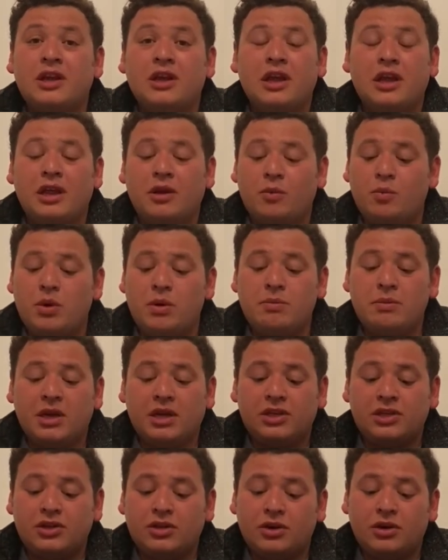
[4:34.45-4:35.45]
And we make
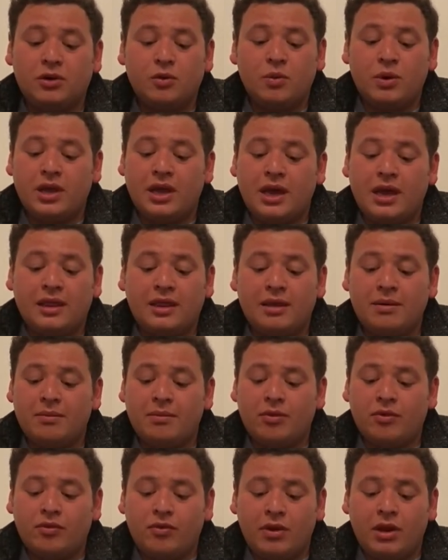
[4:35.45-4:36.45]
sure we got
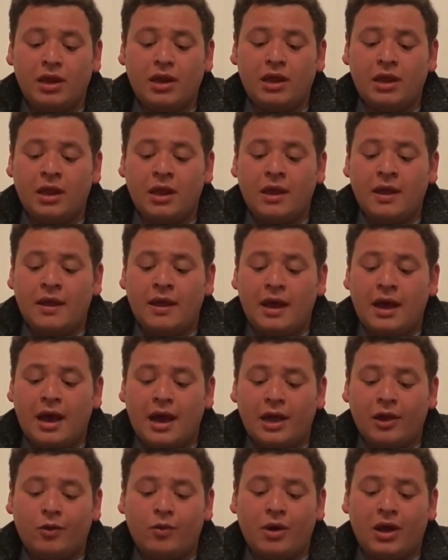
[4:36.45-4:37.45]
them really
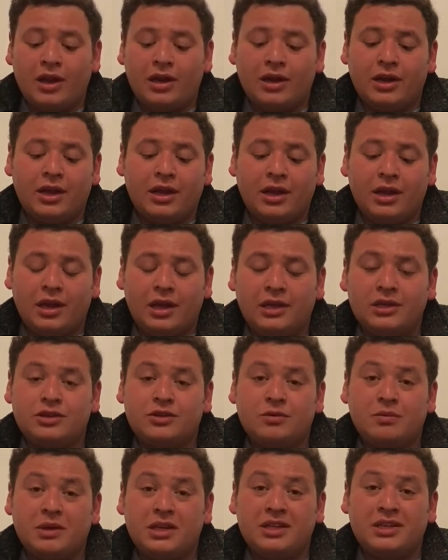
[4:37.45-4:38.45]
high quality
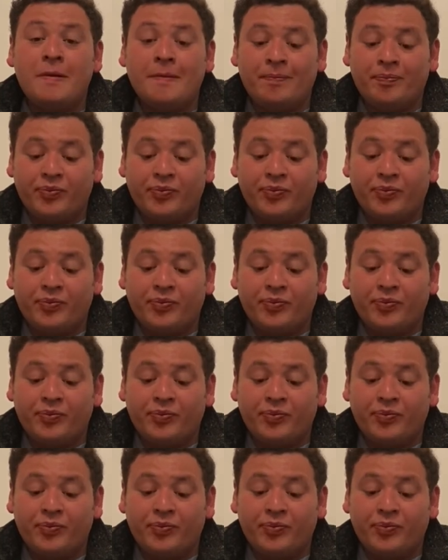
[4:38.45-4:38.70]
instruments.